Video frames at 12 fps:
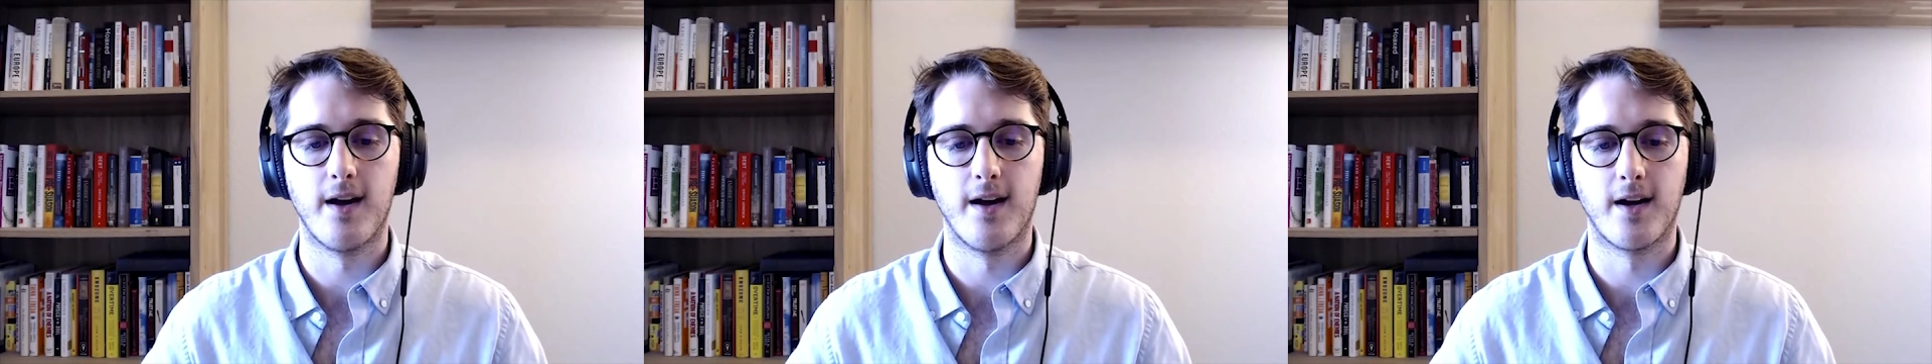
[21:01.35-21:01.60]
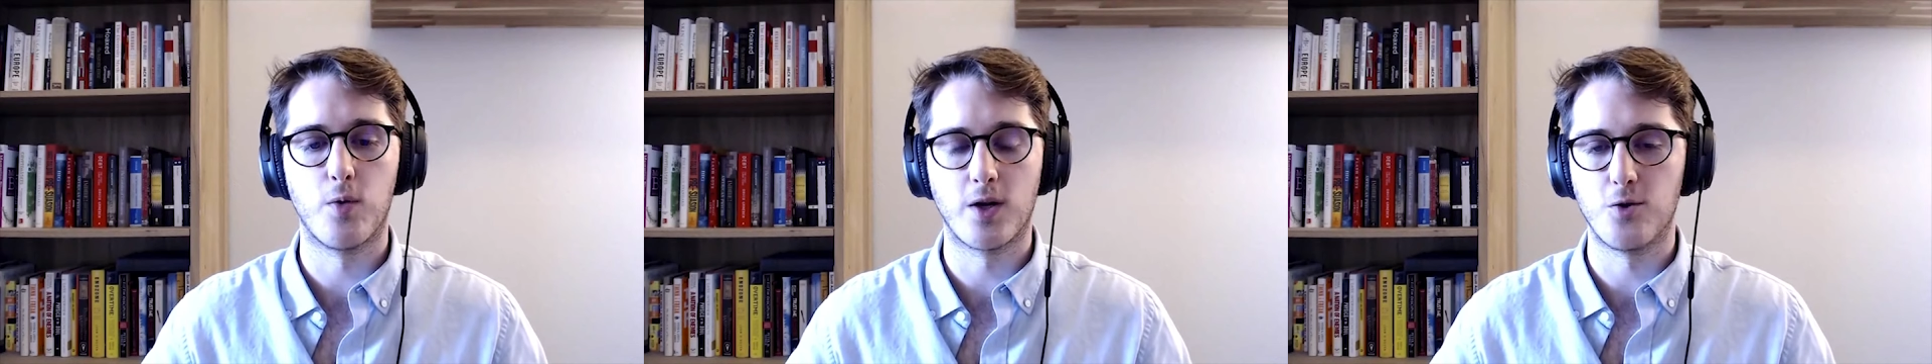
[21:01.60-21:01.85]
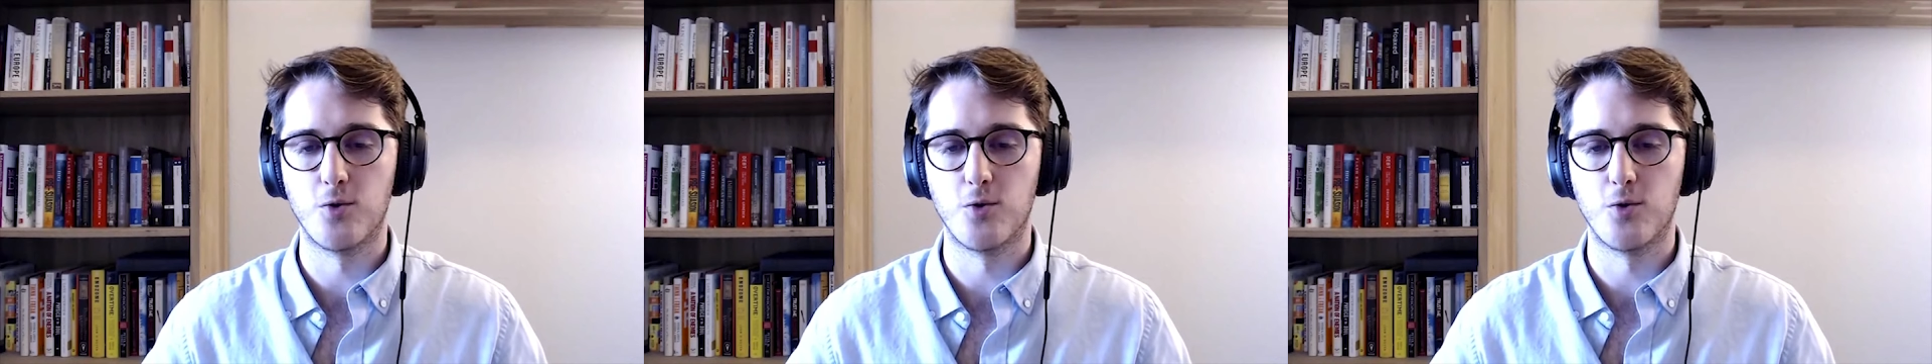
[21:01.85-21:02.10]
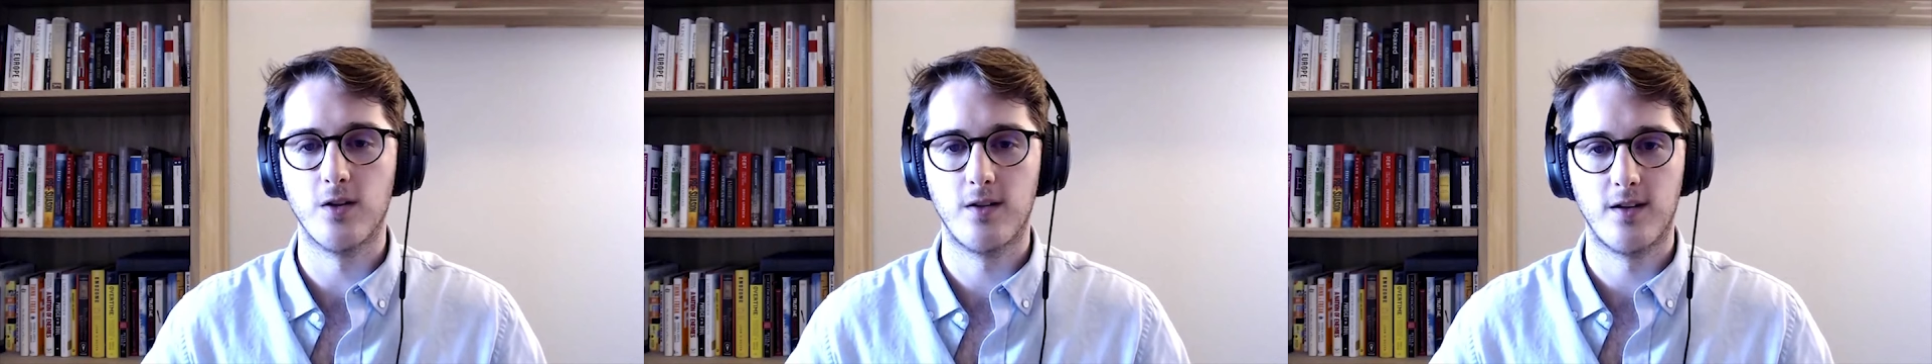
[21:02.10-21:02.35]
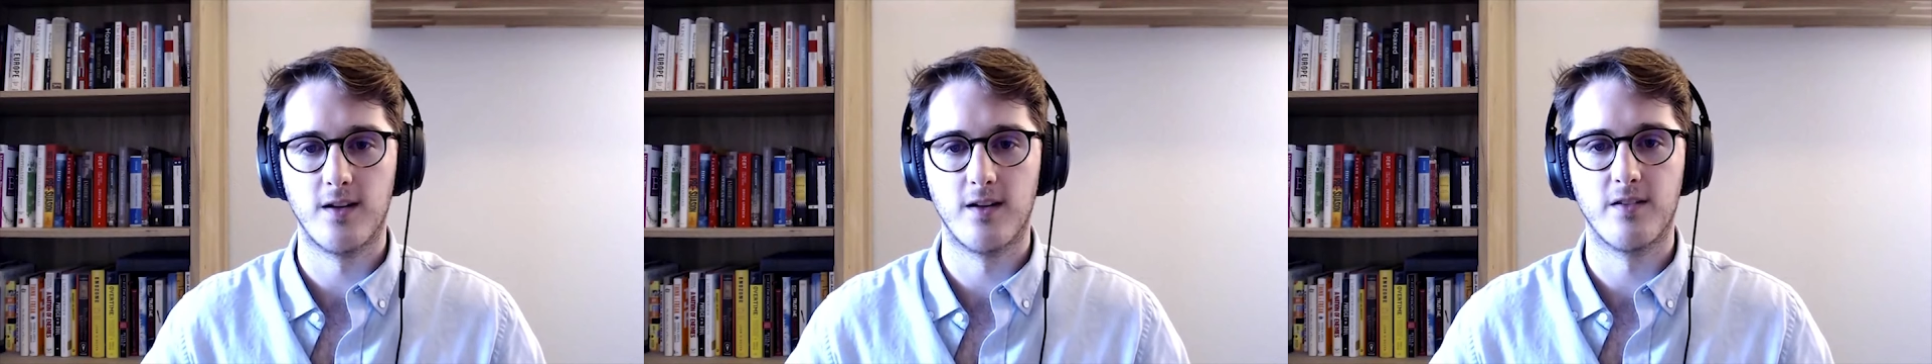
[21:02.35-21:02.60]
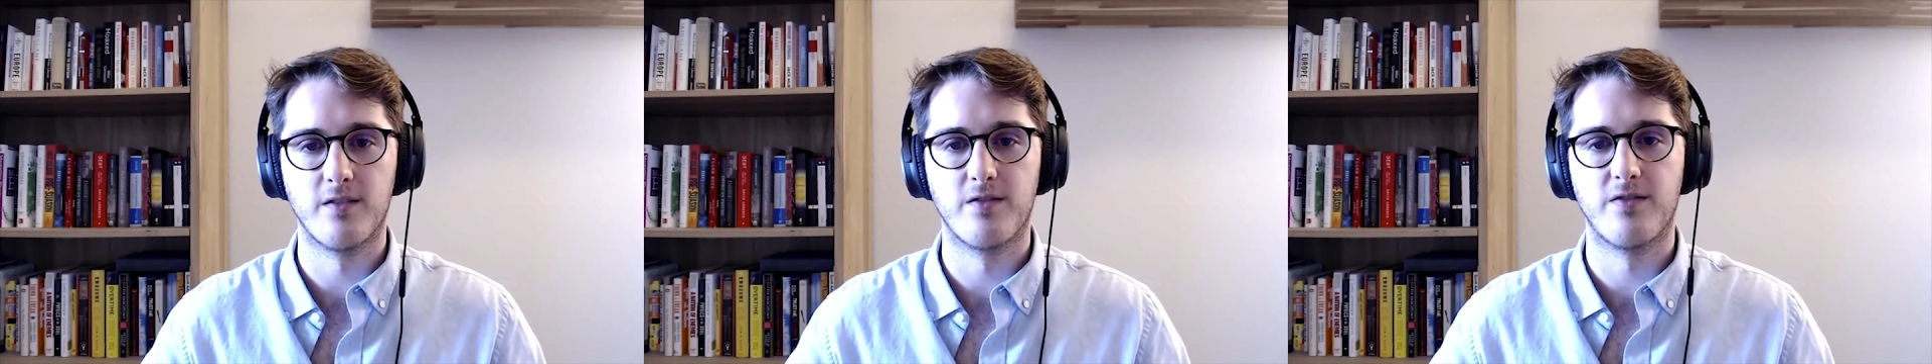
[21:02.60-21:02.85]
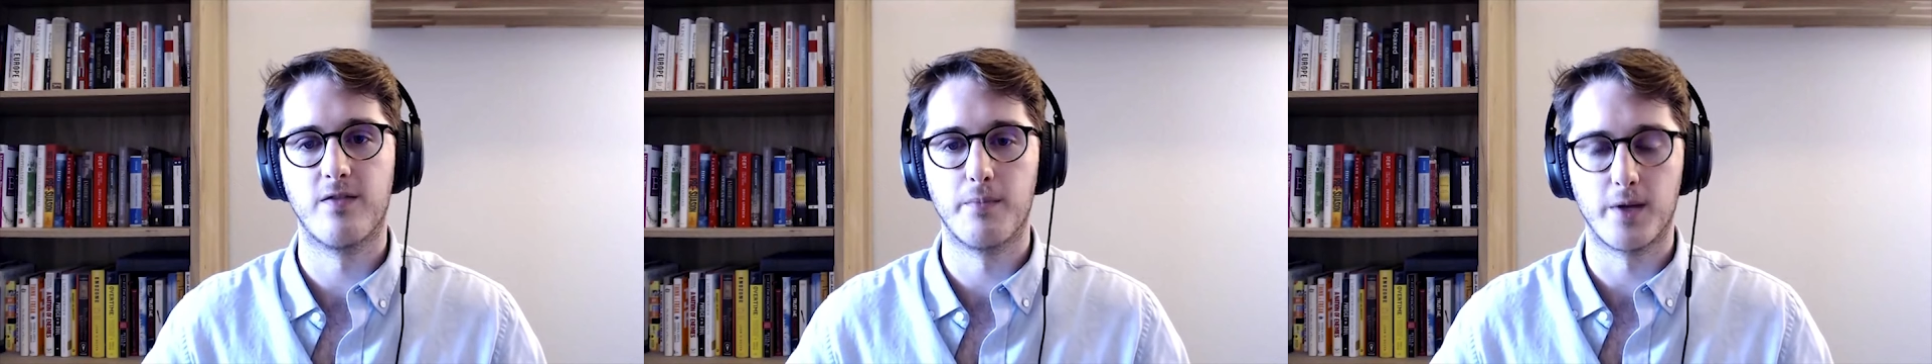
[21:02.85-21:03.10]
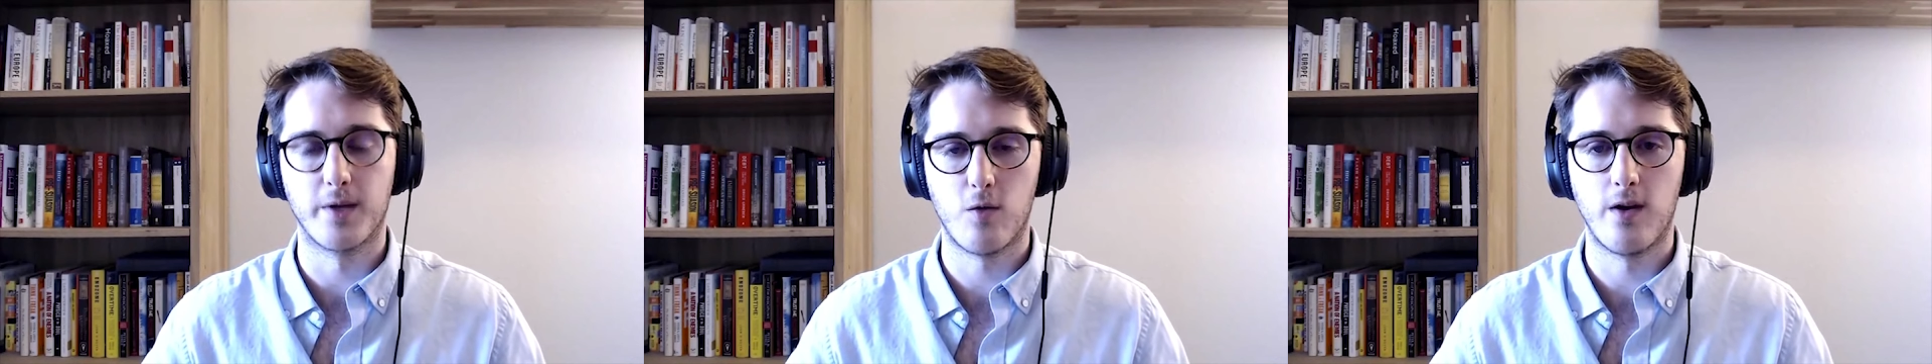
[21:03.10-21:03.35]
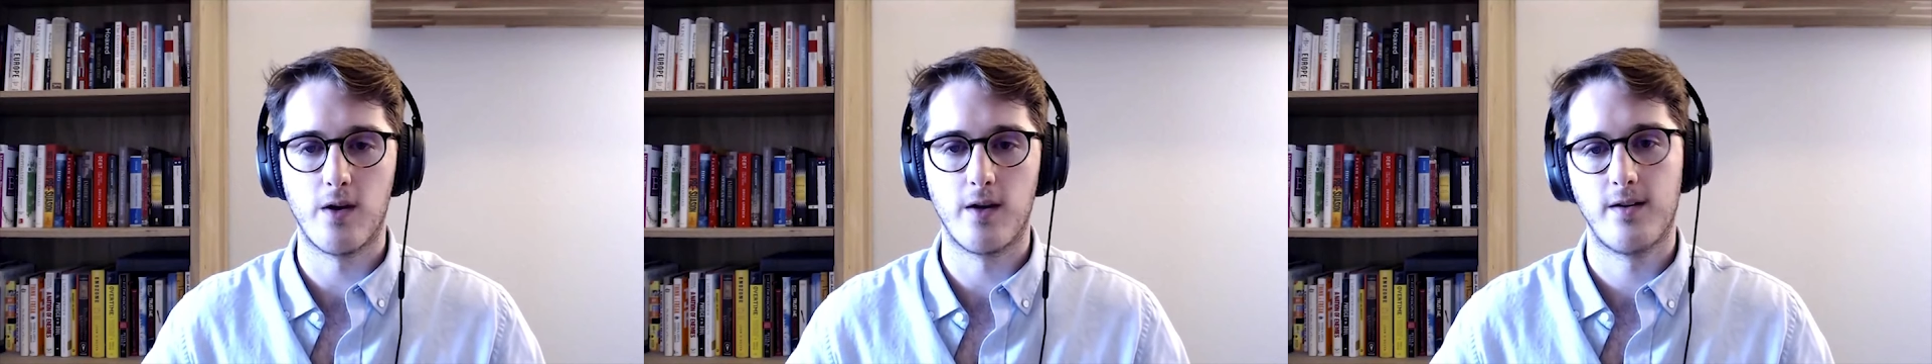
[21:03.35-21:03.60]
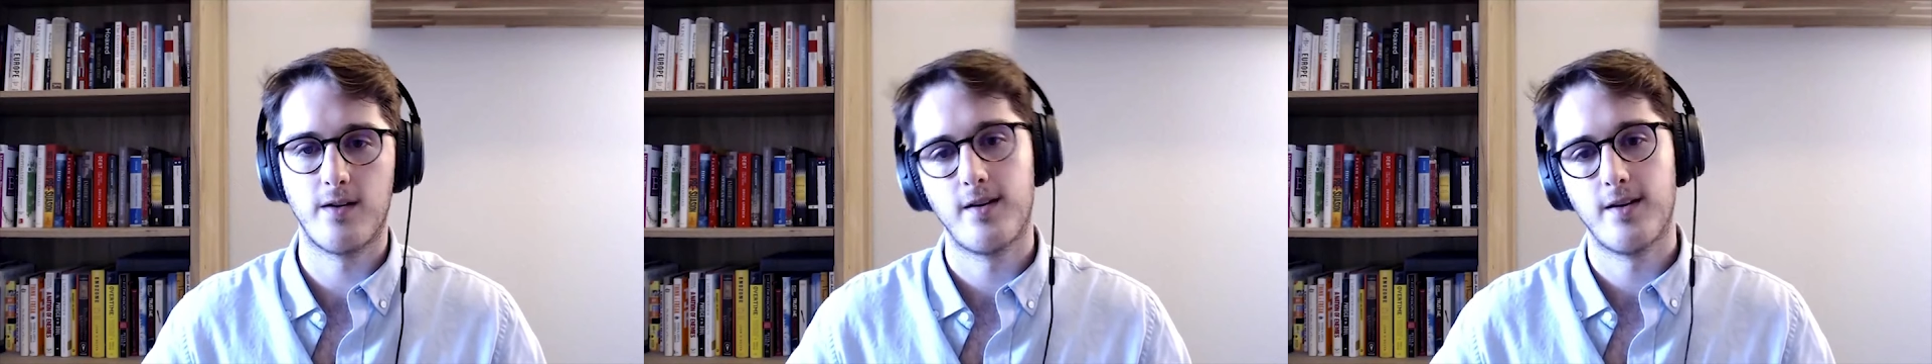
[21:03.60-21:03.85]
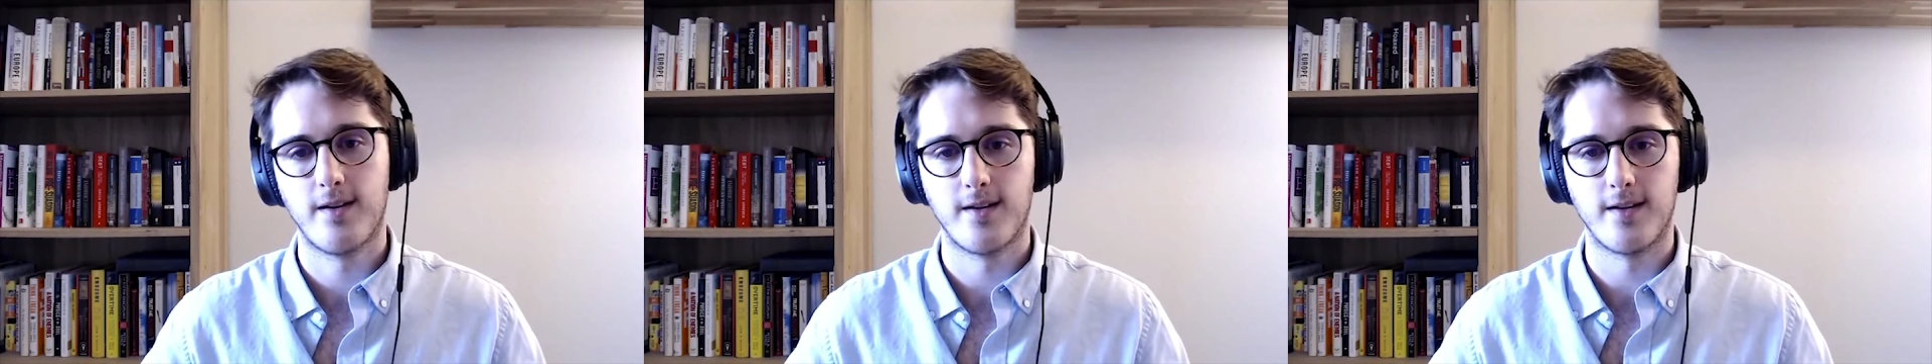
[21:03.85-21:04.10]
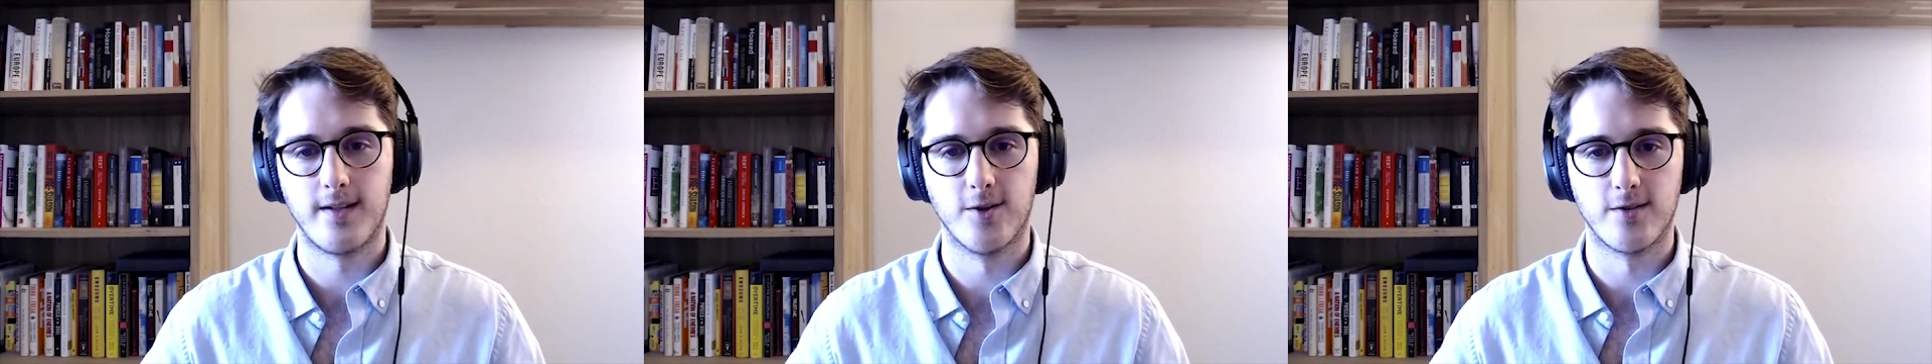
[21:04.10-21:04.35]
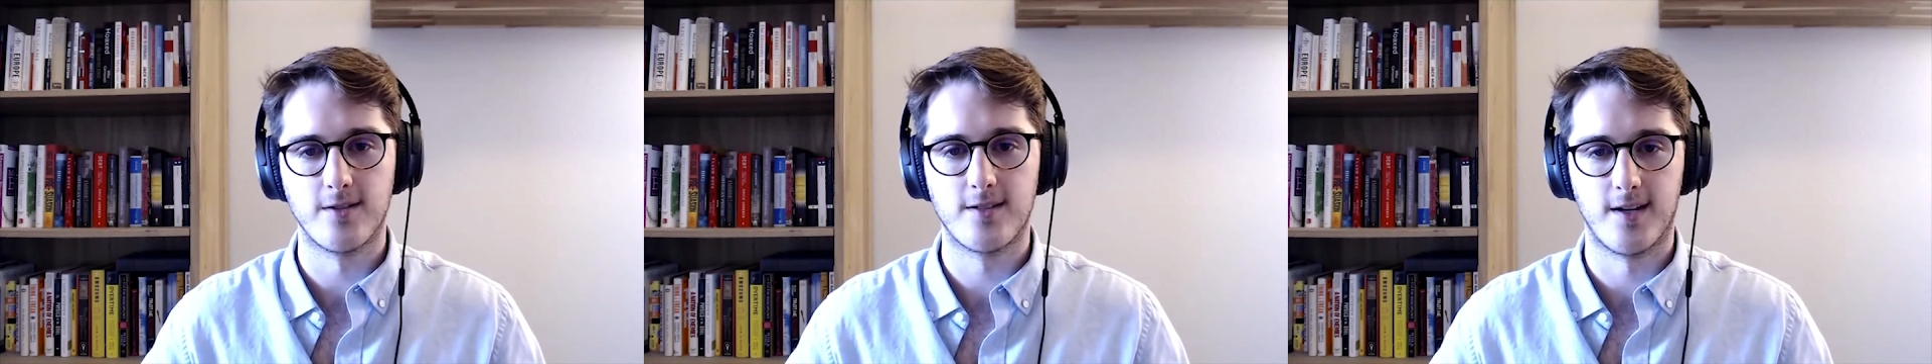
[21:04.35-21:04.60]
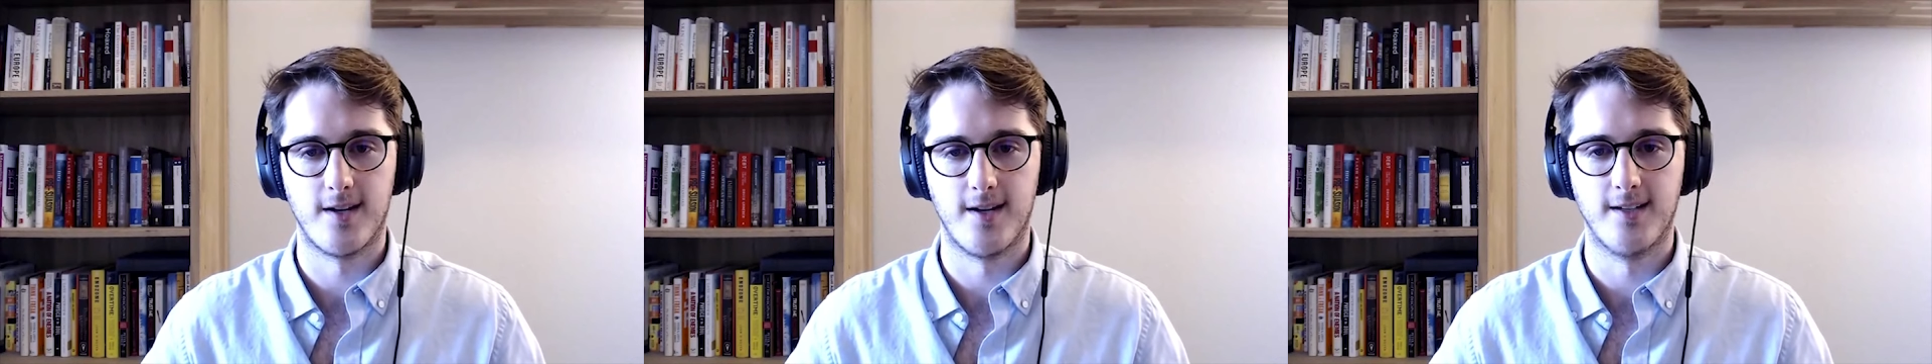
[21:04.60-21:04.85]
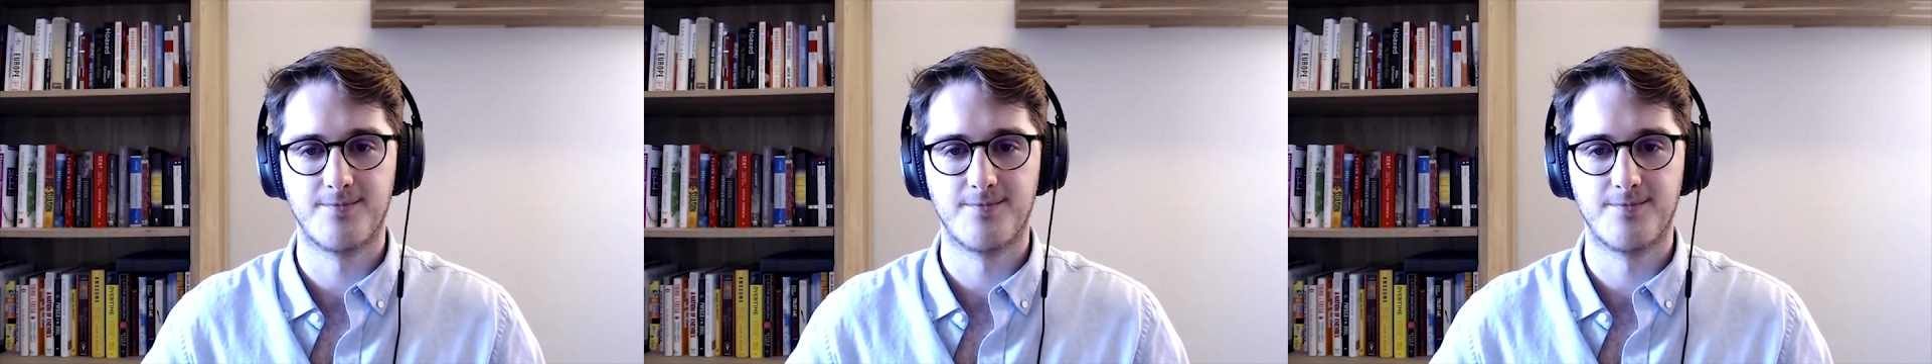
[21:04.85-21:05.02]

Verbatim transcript: a quick Google of Bitcoin yields uh,